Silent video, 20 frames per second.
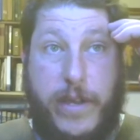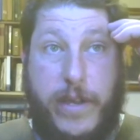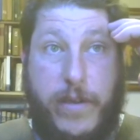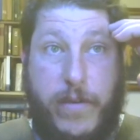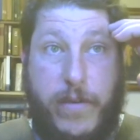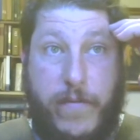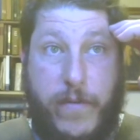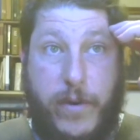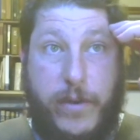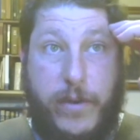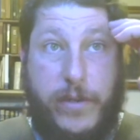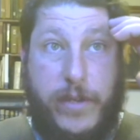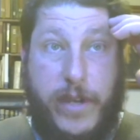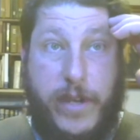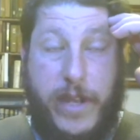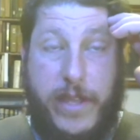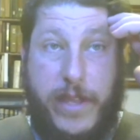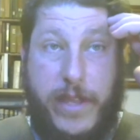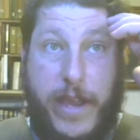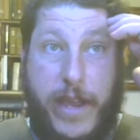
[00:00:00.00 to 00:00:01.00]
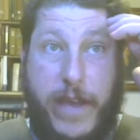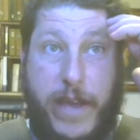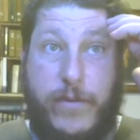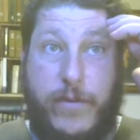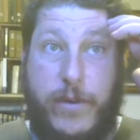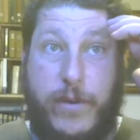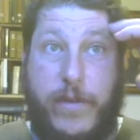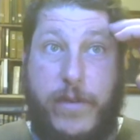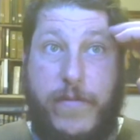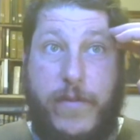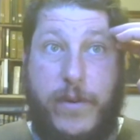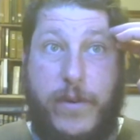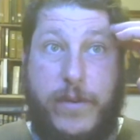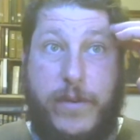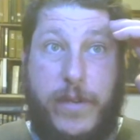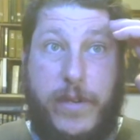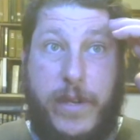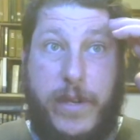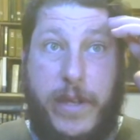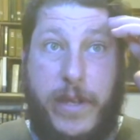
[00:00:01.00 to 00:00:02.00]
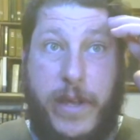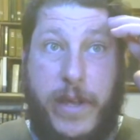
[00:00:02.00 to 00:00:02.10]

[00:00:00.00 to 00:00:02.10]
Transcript: university, and then after university,